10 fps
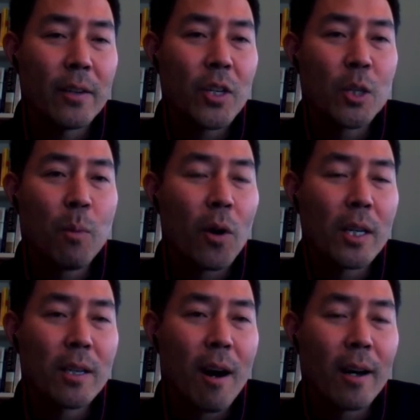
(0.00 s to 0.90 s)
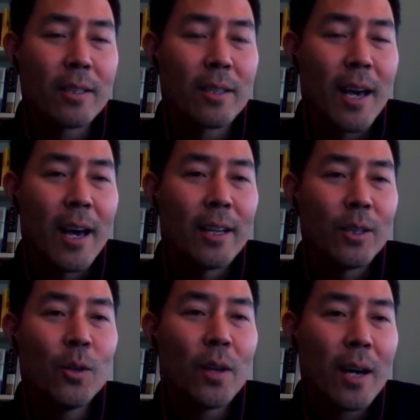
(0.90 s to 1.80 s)
the 6-party talks
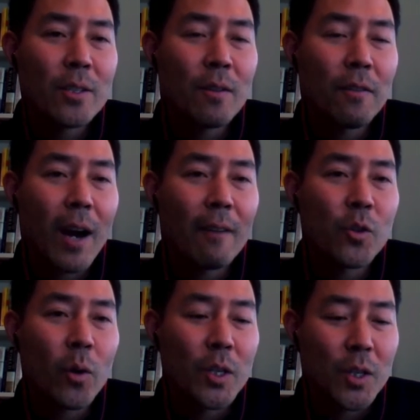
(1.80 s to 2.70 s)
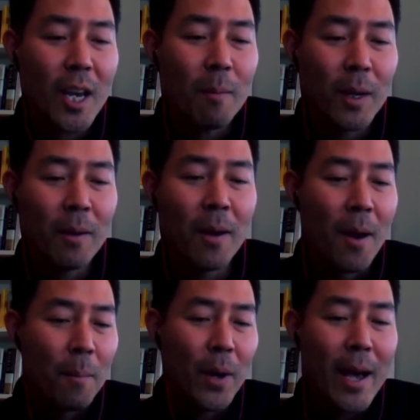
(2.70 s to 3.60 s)
2005 joint statement.
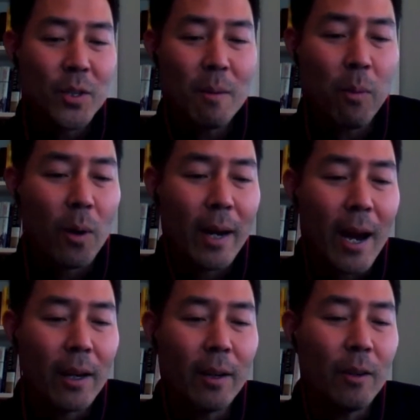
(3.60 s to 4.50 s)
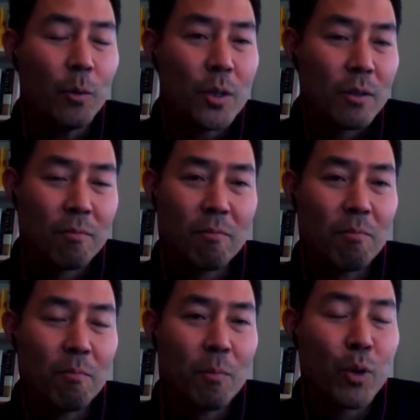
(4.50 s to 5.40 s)
But as you point out, it was
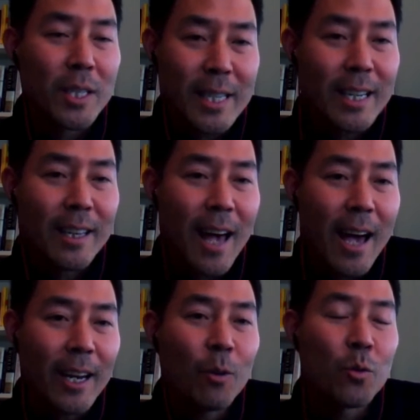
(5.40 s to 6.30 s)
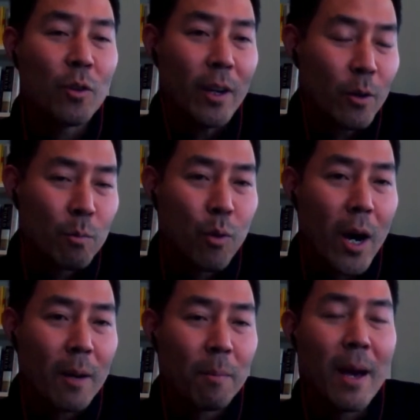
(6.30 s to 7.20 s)
preceded that, and it was
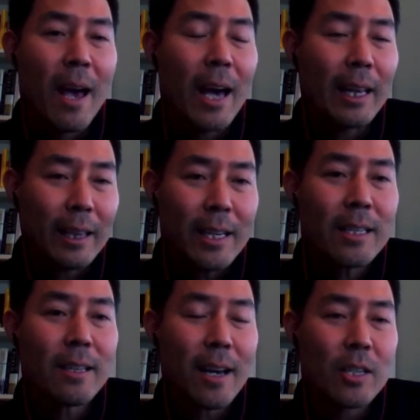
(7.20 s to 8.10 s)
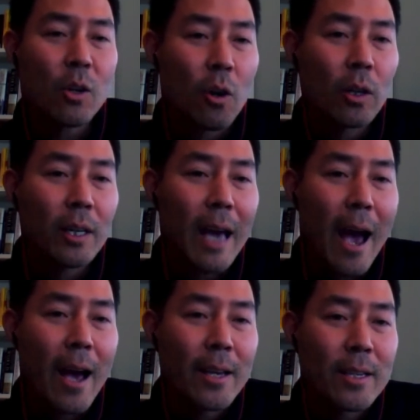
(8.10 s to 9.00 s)
brought up at least as early
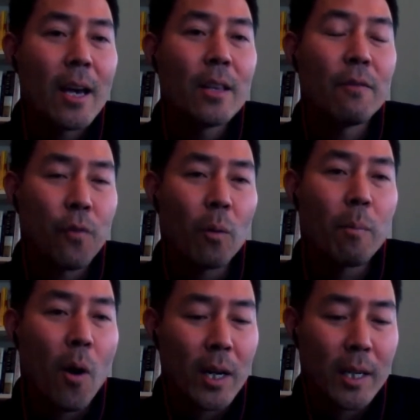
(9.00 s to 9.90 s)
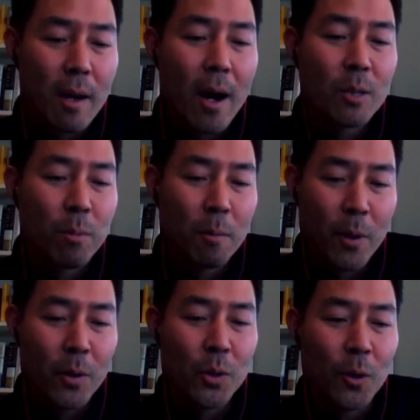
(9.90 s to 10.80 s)
as the 4-party talks
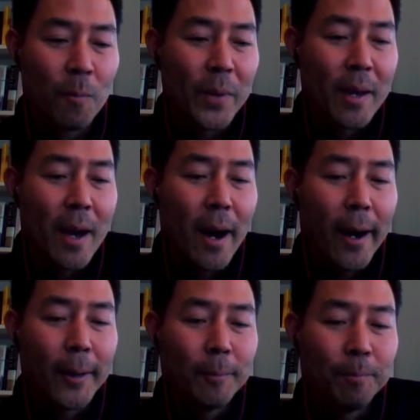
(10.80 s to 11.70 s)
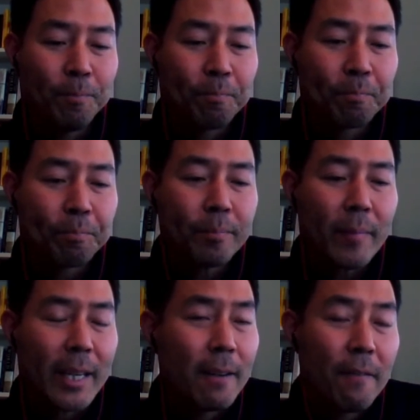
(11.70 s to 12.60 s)
proposal.
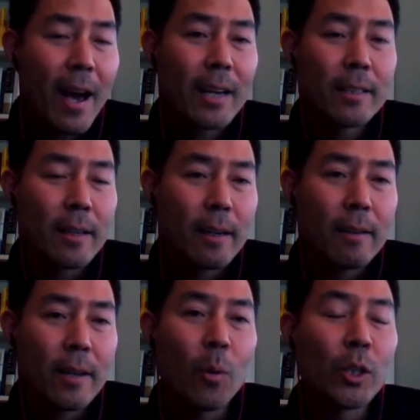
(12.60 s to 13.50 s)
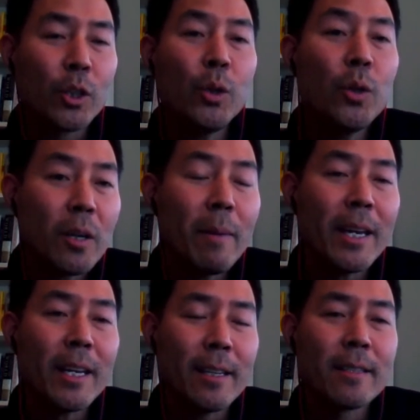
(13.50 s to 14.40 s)
In fact, there were 2
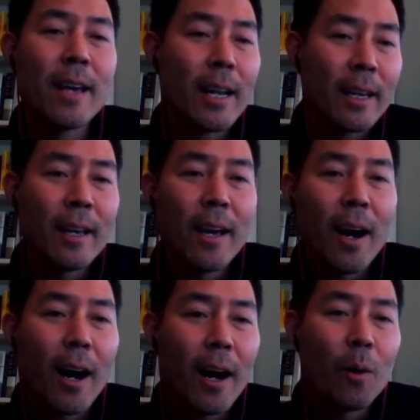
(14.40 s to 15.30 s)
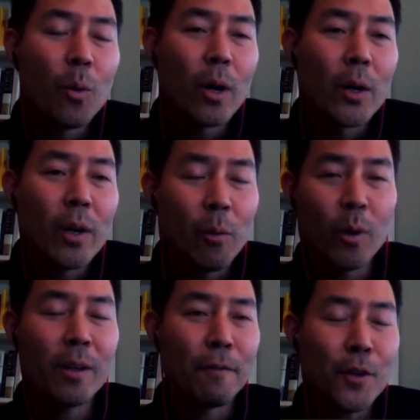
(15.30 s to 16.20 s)
committees that
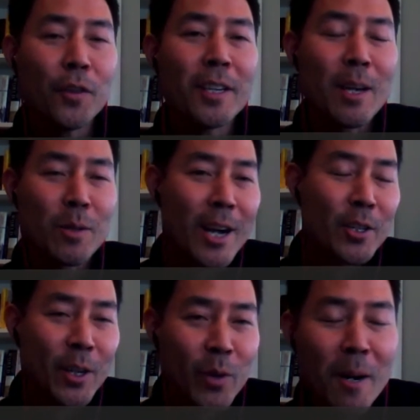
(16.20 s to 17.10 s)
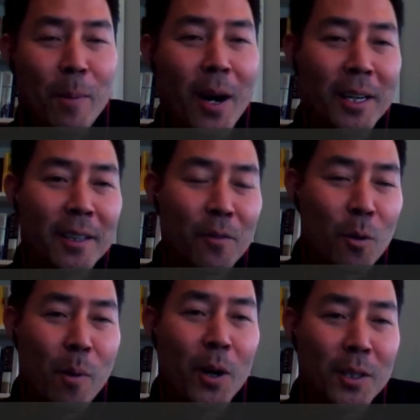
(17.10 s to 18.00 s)
one of the few things that was actually agreed upon in the
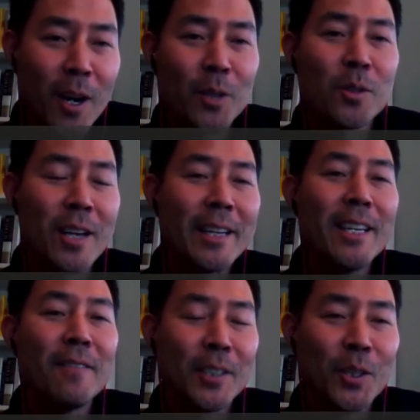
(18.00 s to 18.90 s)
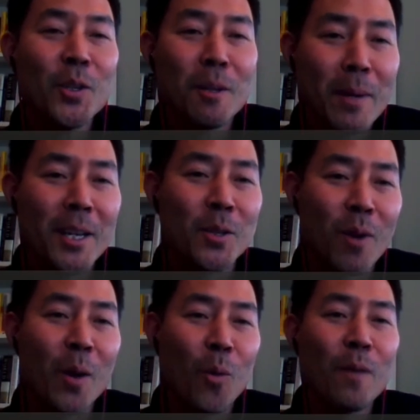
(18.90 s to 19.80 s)
4-party talks was the idea of the 2
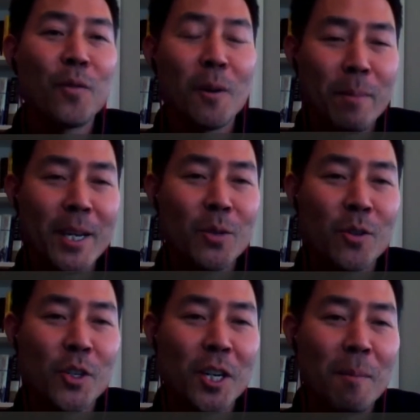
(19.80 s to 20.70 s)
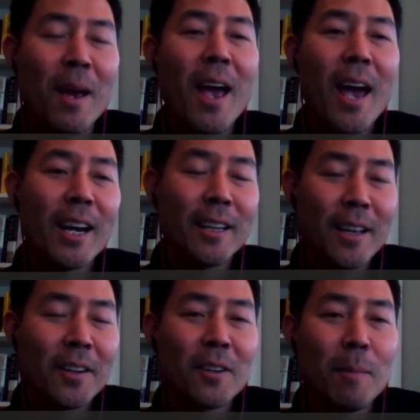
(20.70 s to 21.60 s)
committees, right? One for a peace regime and
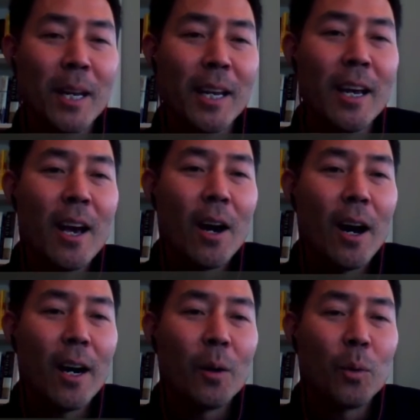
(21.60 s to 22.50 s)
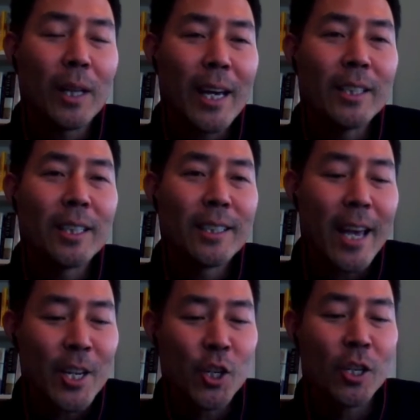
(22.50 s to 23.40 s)
another committee related to
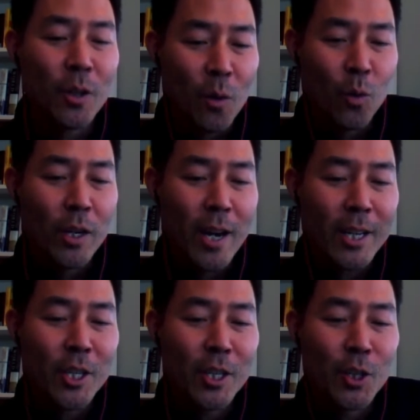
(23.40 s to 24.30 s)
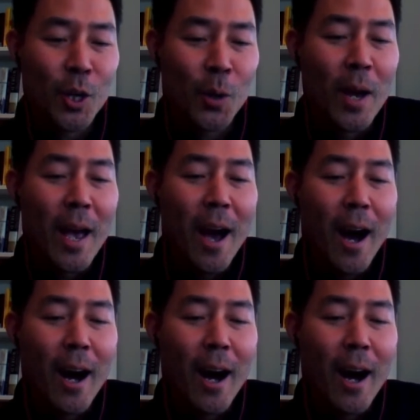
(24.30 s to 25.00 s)
tension reduction. So